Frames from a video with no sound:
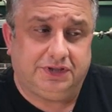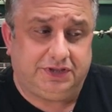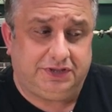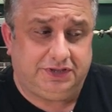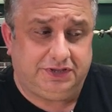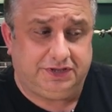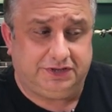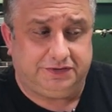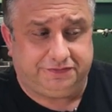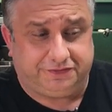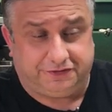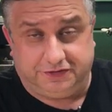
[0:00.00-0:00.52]

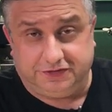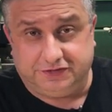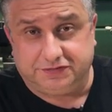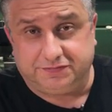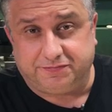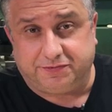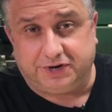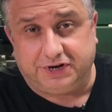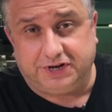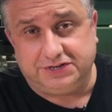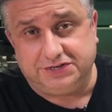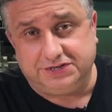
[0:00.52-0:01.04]
And for
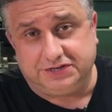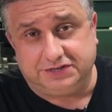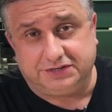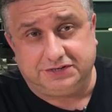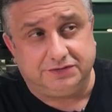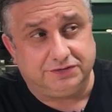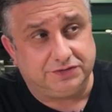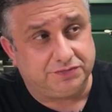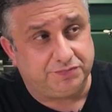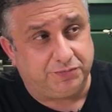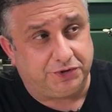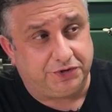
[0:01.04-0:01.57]
this
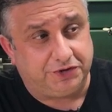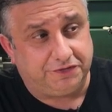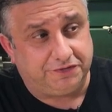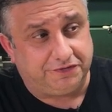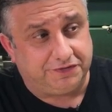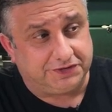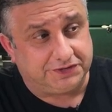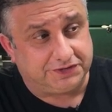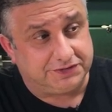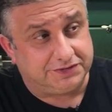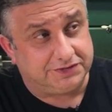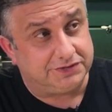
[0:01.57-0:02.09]
project, it was
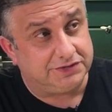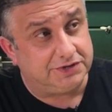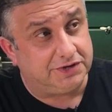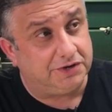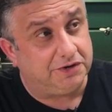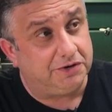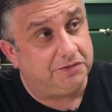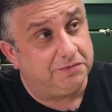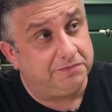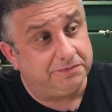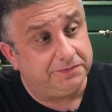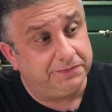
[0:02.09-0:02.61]
perfect.
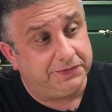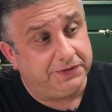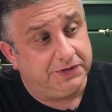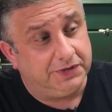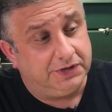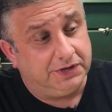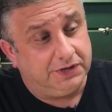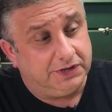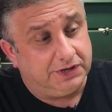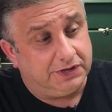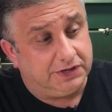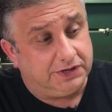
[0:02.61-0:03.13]
So,
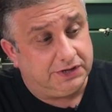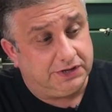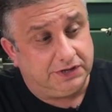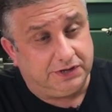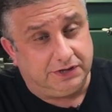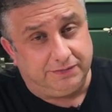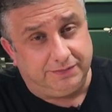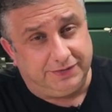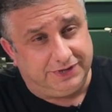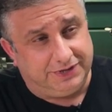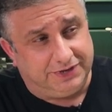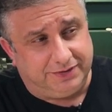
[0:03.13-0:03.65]

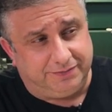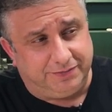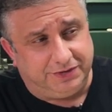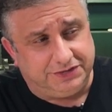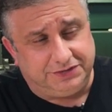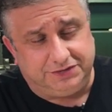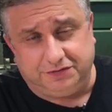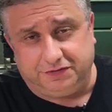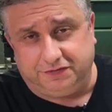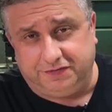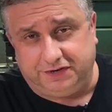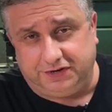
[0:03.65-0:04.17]
um, and I
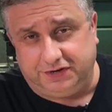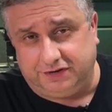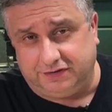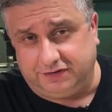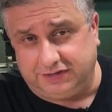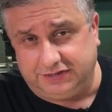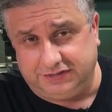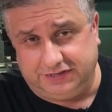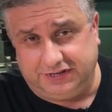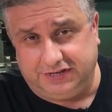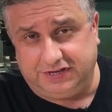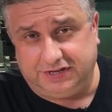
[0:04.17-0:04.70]
might do a video
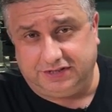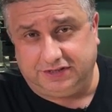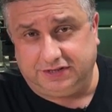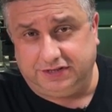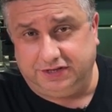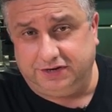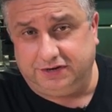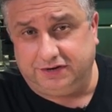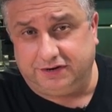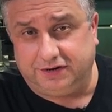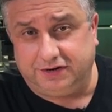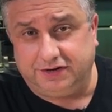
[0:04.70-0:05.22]
on that
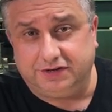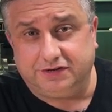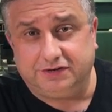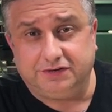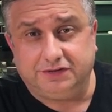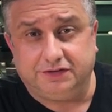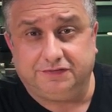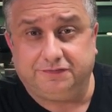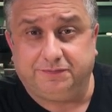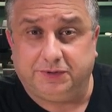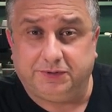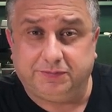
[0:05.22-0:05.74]
later
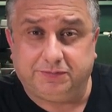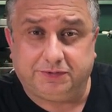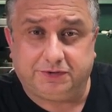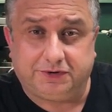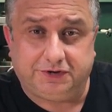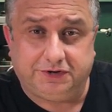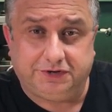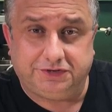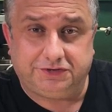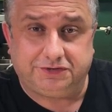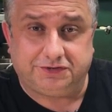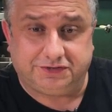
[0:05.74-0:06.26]
on if people
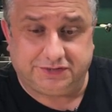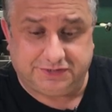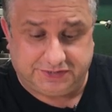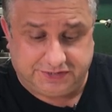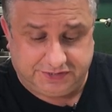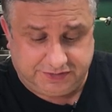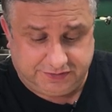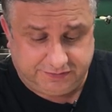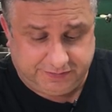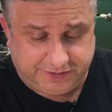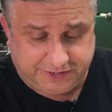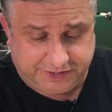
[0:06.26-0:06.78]
are
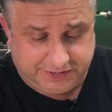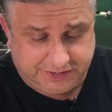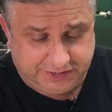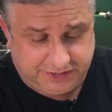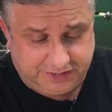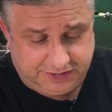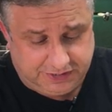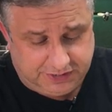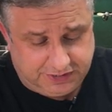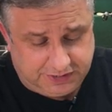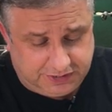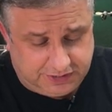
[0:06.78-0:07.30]
interested. But
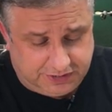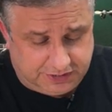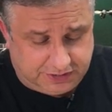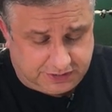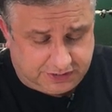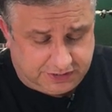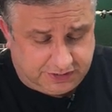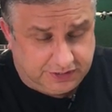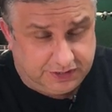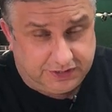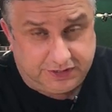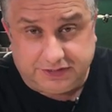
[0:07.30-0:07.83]

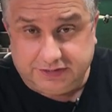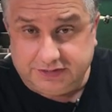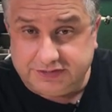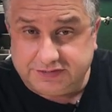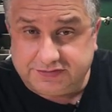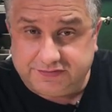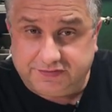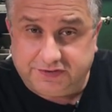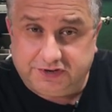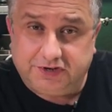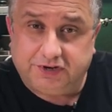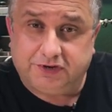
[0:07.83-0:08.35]
uh, in
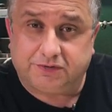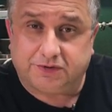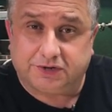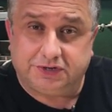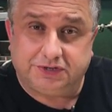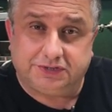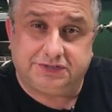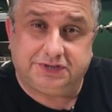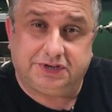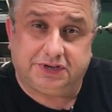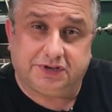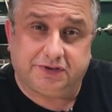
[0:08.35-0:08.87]
this video, we're
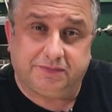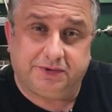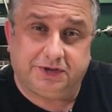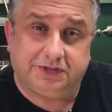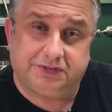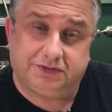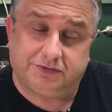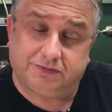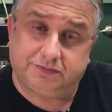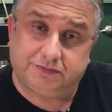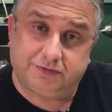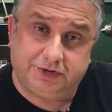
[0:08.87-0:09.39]
going to talk
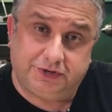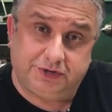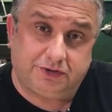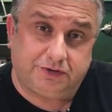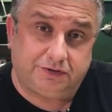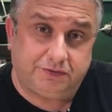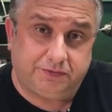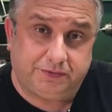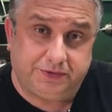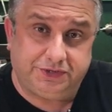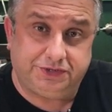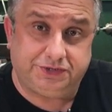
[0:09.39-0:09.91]
about the
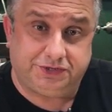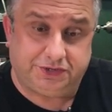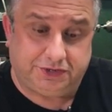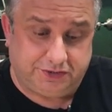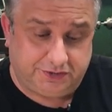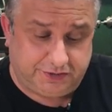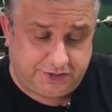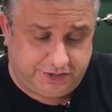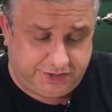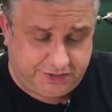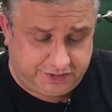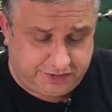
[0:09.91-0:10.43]
real wind
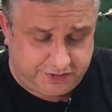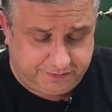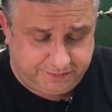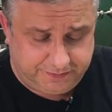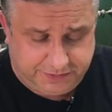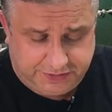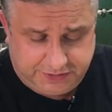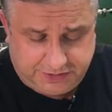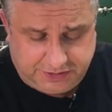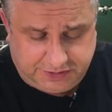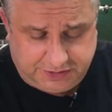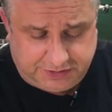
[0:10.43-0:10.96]
generator.
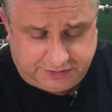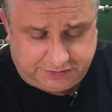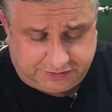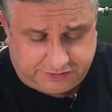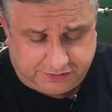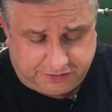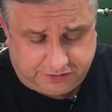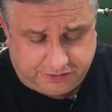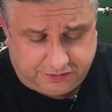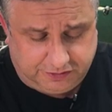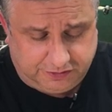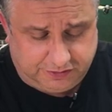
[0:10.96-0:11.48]

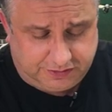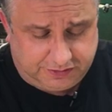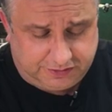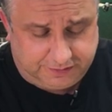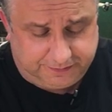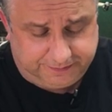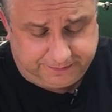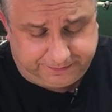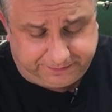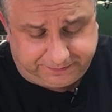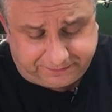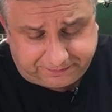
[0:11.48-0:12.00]
So
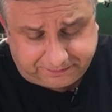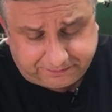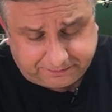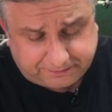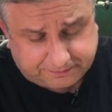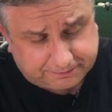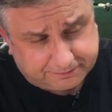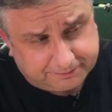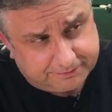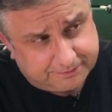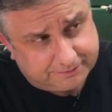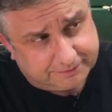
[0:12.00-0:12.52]

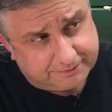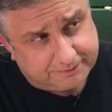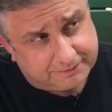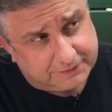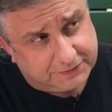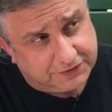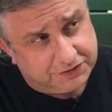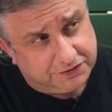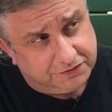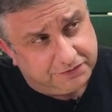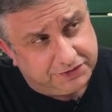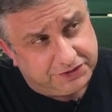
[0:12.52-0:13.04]

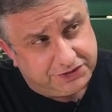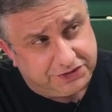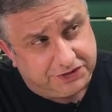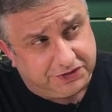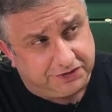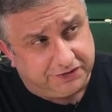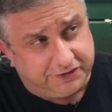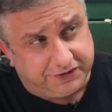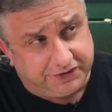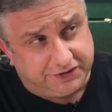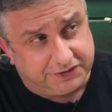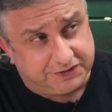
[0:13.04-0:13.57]
the wind
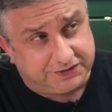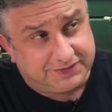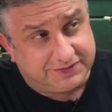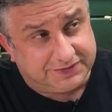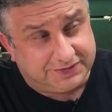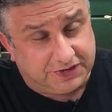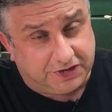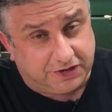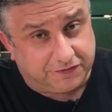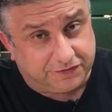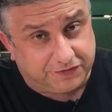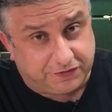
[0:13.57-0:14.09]
generator
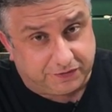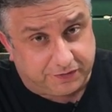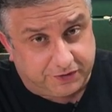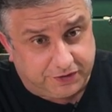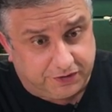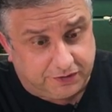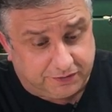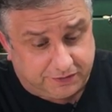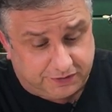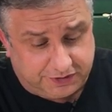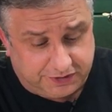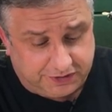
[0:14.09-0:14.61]
itself, the
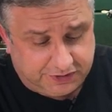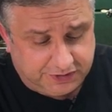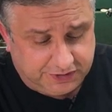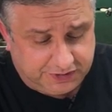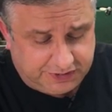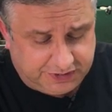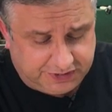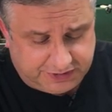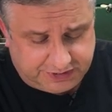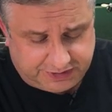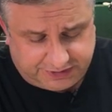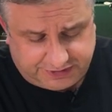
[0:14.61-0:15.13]
real one,
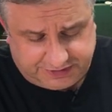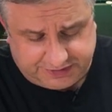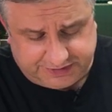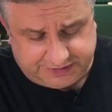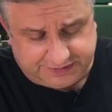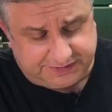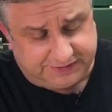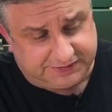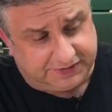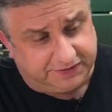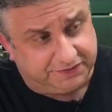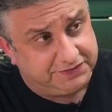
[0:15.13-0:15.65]

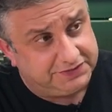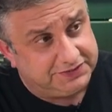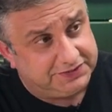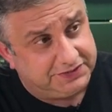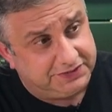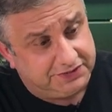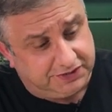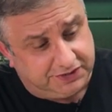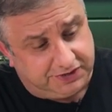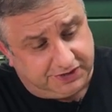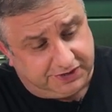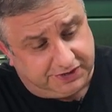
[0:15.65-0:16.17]
is
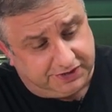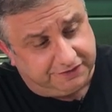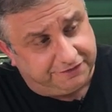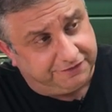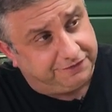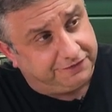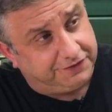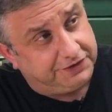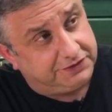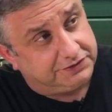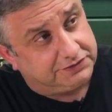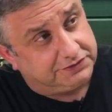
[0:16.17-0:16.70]
17 and a half
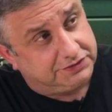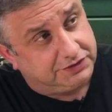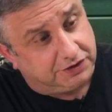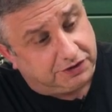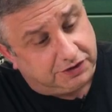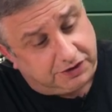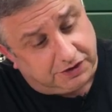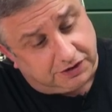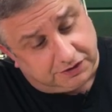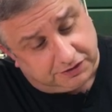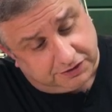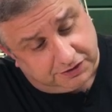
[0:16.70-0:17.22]
feet
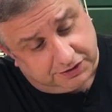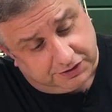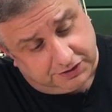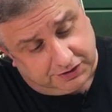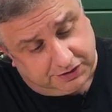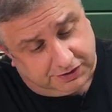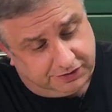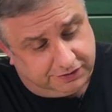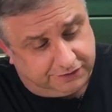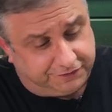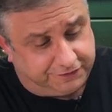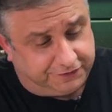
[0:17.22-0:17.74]
tall
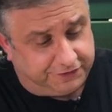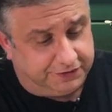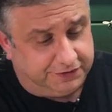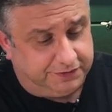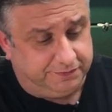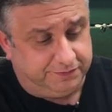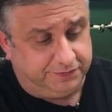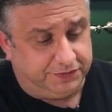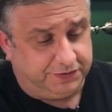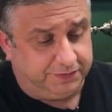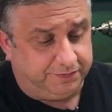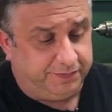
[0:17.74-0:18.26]

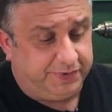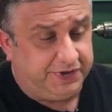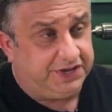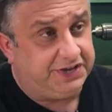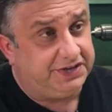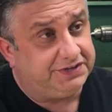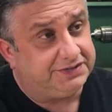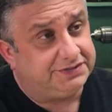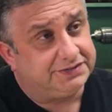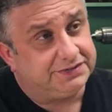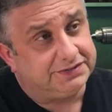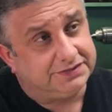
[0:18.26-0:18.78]
from the
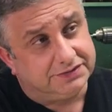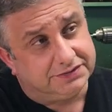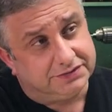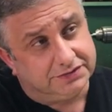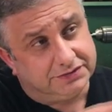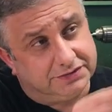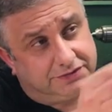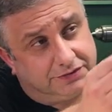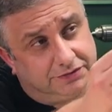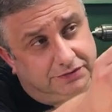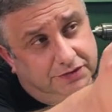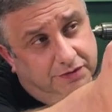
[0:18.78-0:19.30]
base
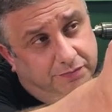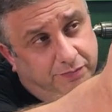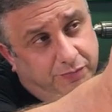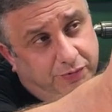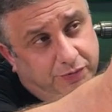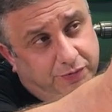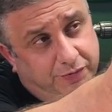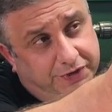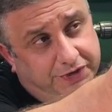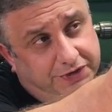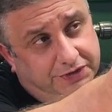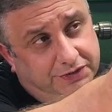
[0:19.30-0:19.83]
to the
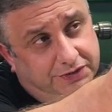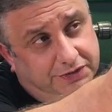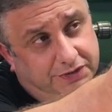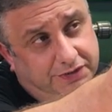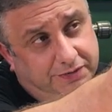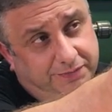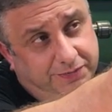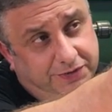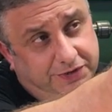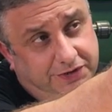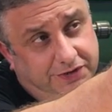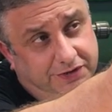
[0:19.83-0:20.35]
point
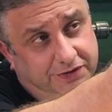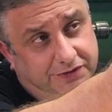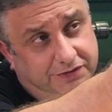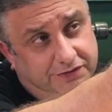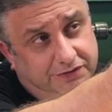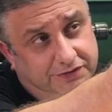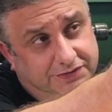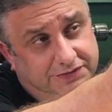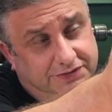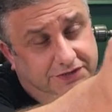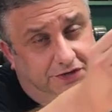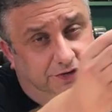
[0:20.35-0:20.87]
up
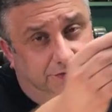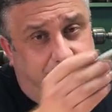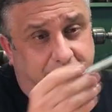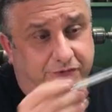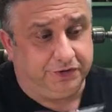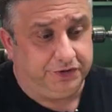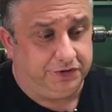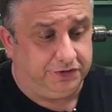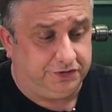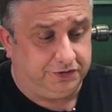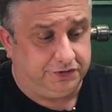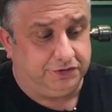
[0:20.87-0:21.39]
here, center
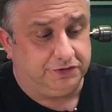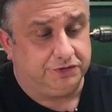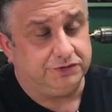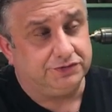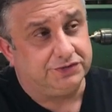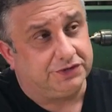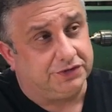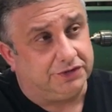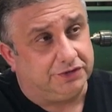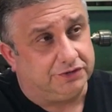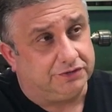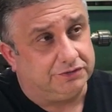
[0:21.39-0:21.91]
point of the
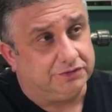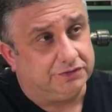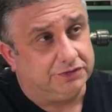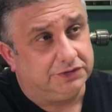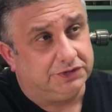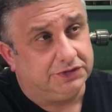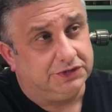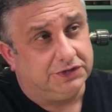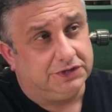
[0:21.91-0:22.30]
nose cone.